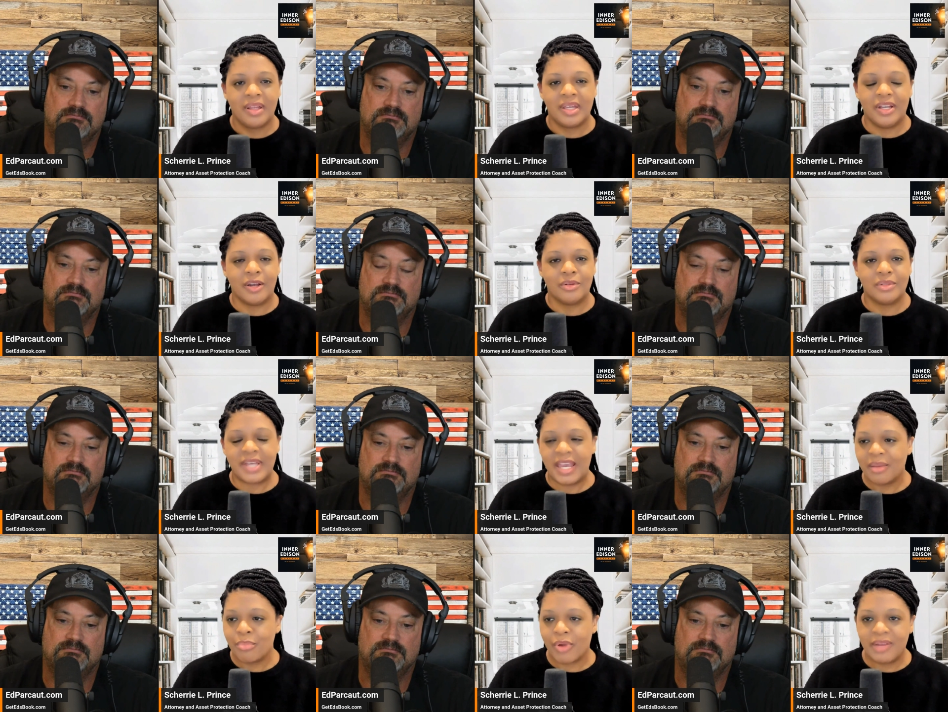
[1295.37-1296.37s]
Speaker 1: You know,
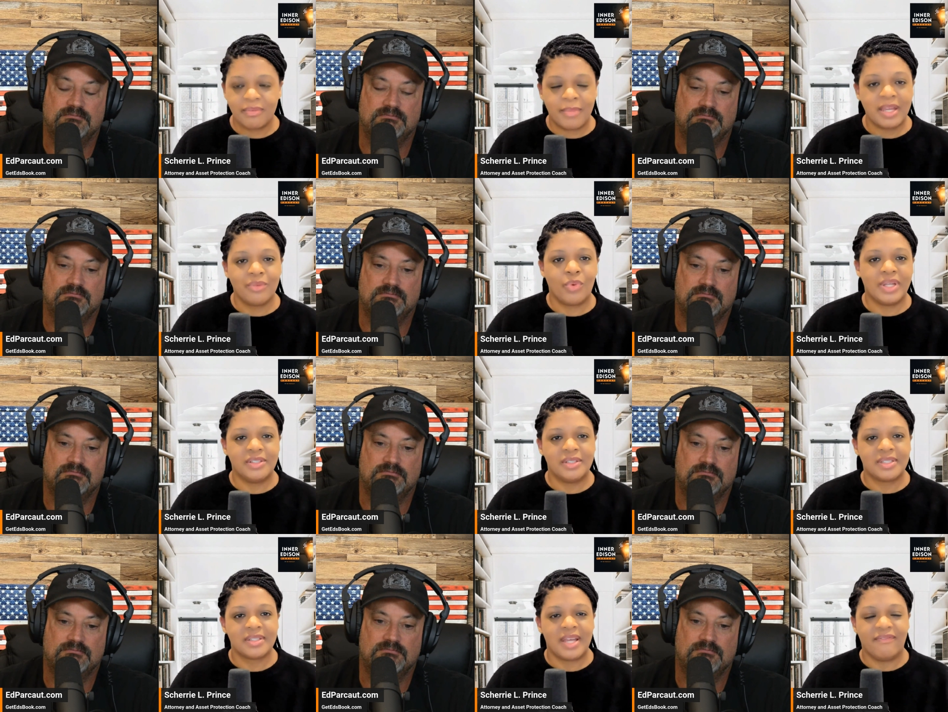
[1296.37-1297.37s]
take a break from making
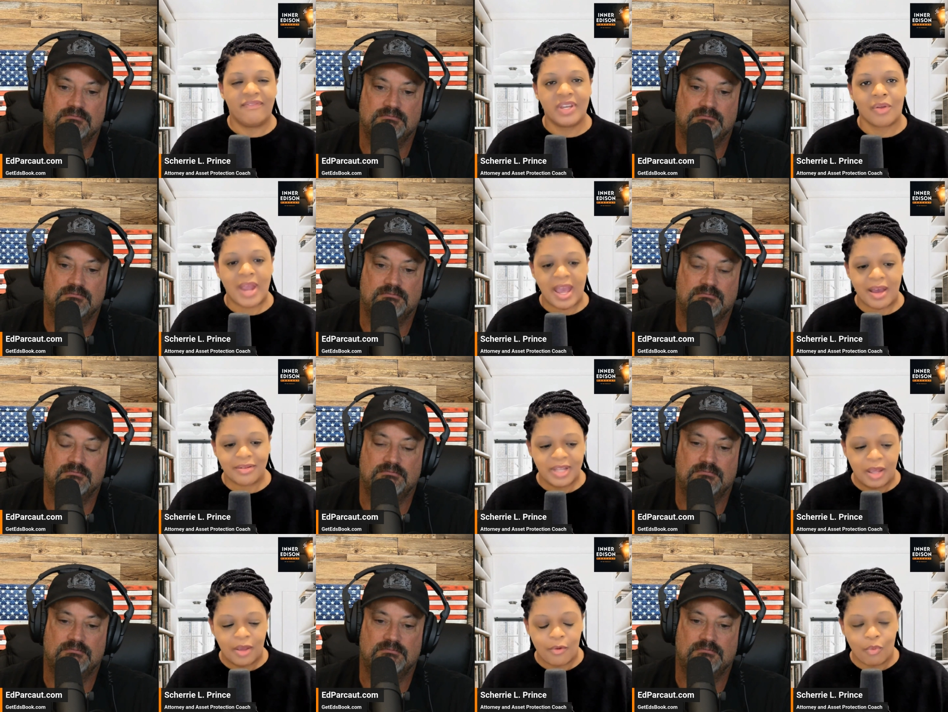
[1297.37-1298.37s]
widgets and figure
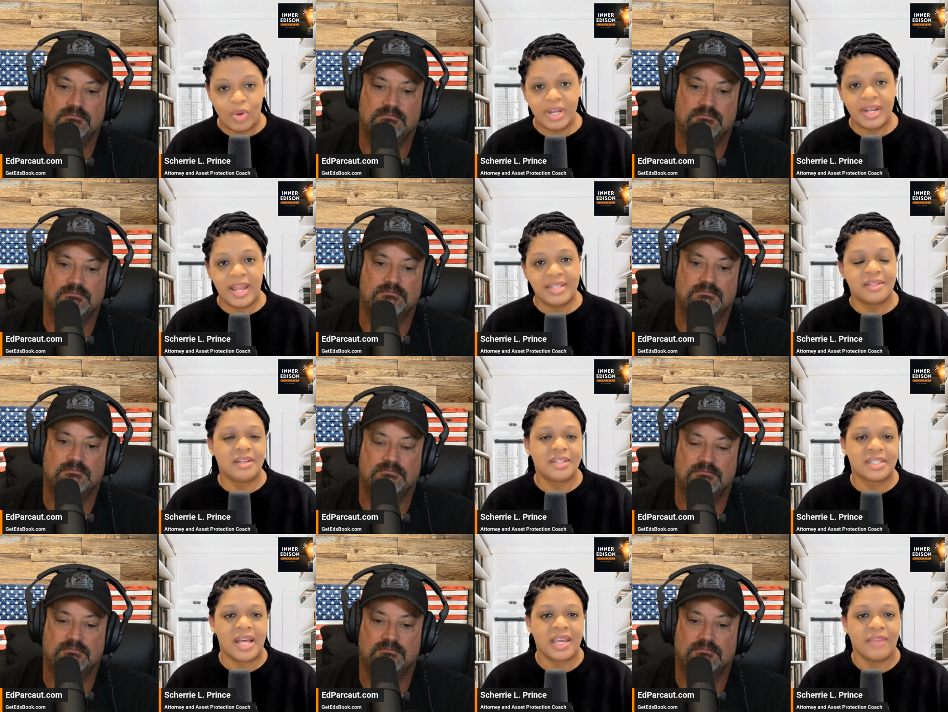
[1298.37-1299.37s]
out what an exit
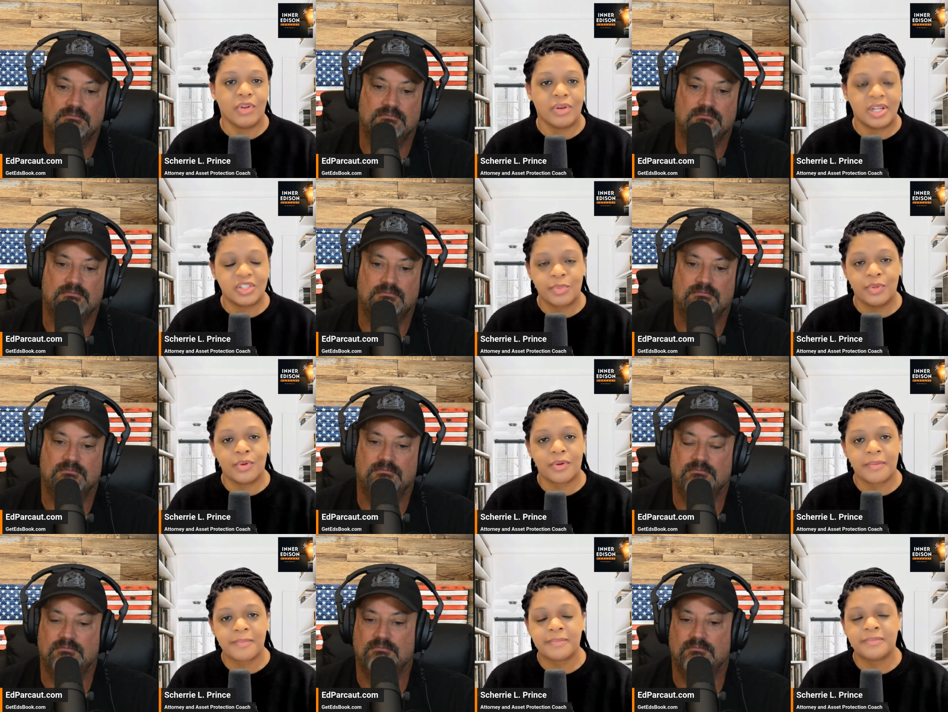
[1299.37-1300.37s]
looks like if you're an
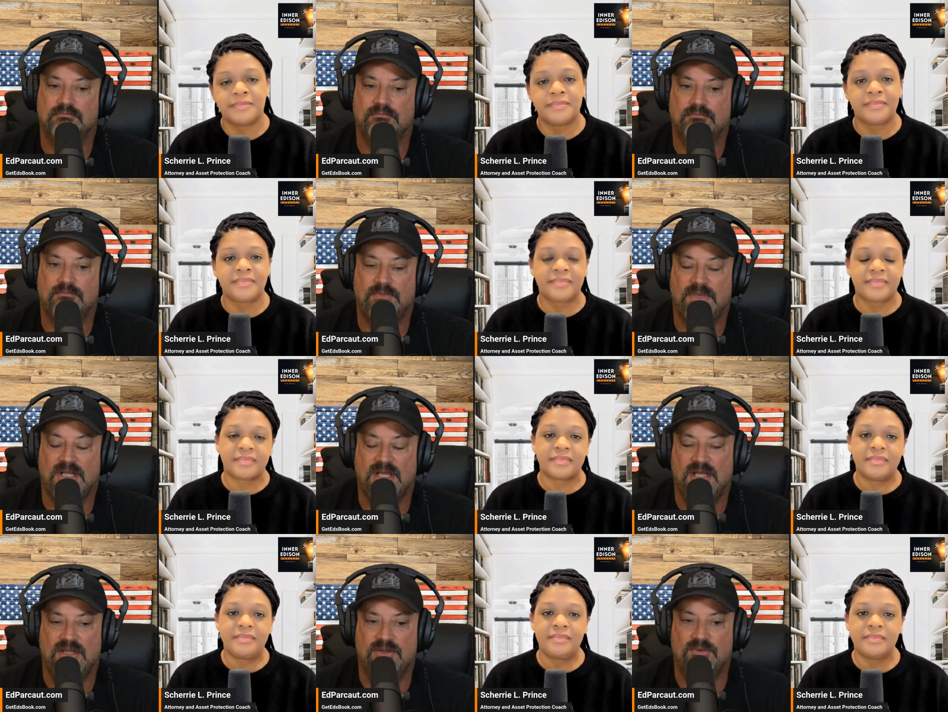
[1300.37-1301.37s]
entrepreneur.
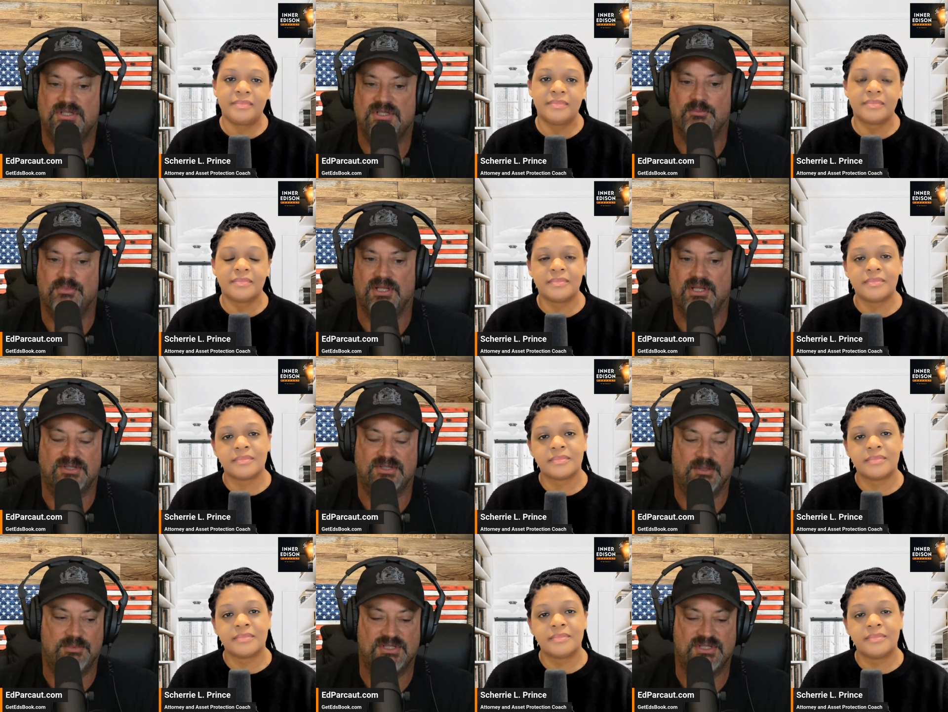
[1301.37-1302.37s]
Speaker 2: The reason I'm bringing this
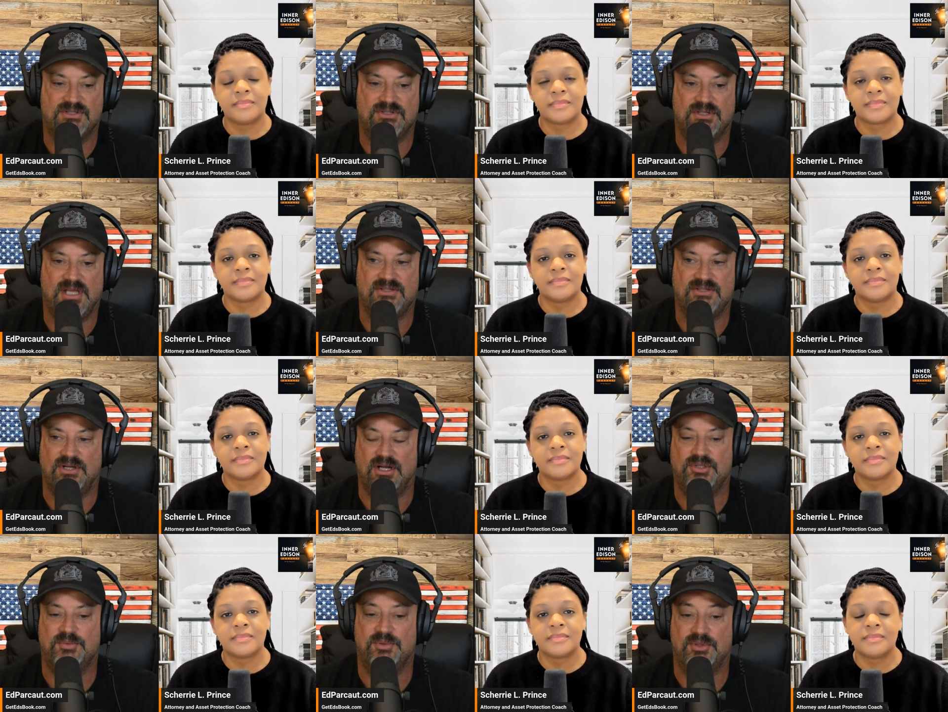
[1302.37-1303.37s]
up is because as an
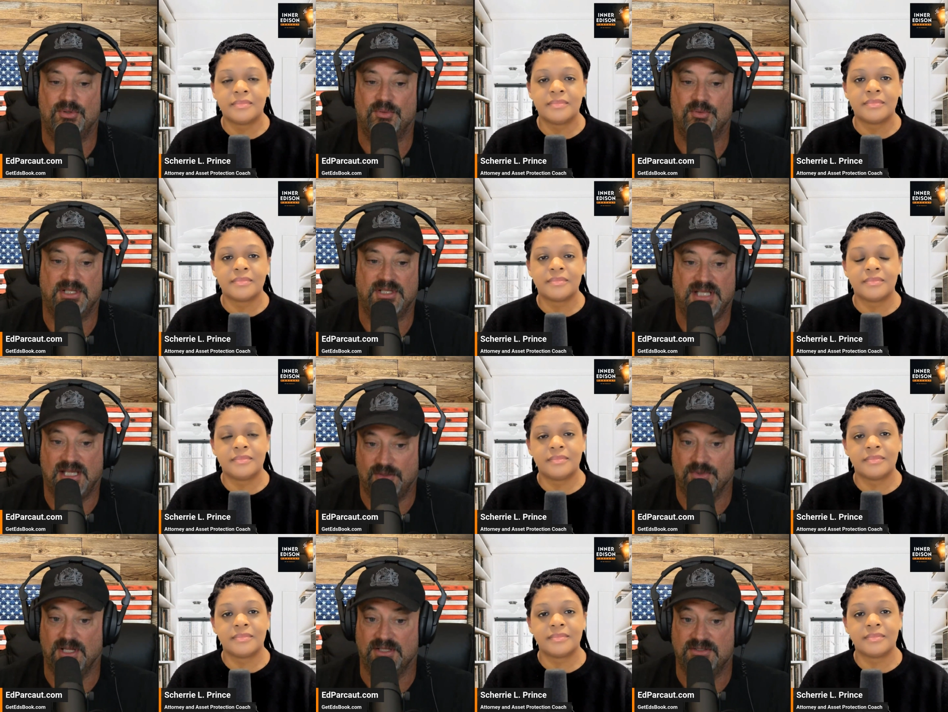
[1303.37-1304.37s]
entrepreneur, we take
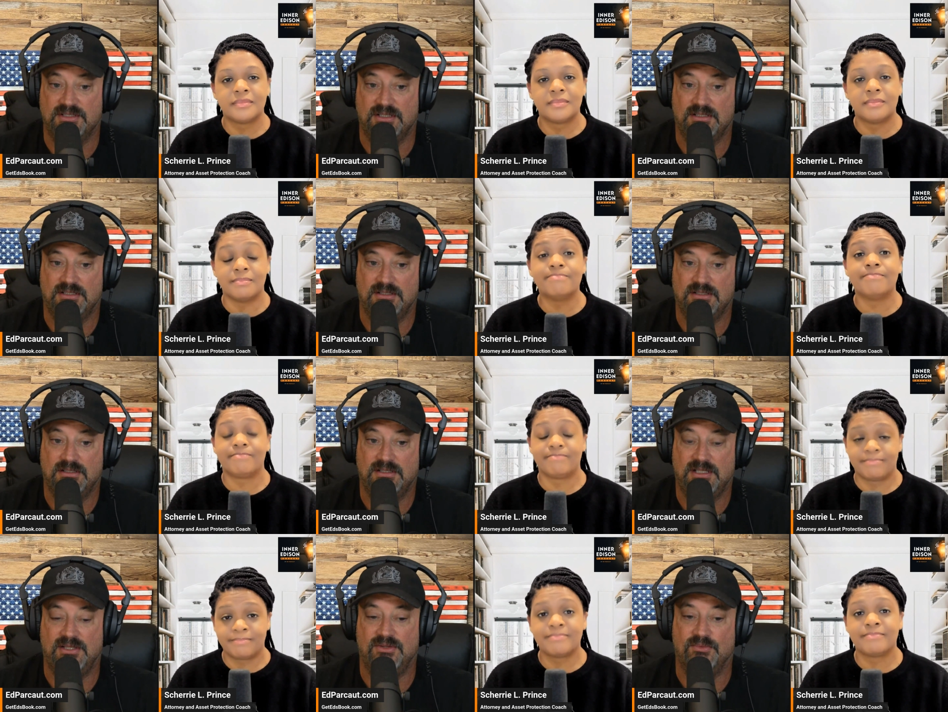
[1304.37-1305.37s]
risks.
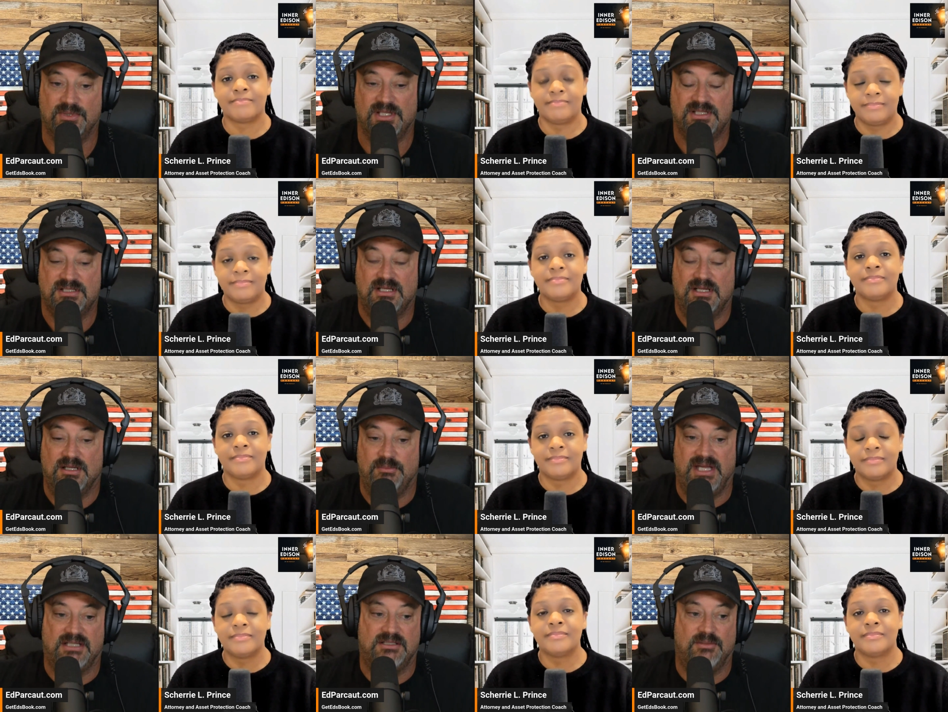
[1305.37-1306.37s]
And the risk can come
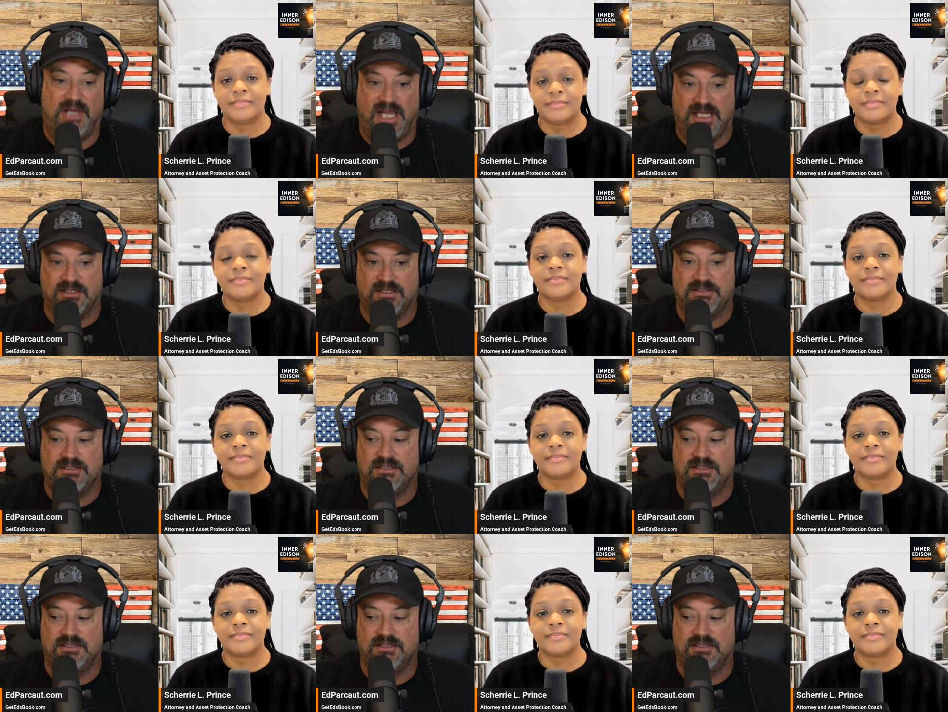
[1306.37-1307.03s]
back to bite us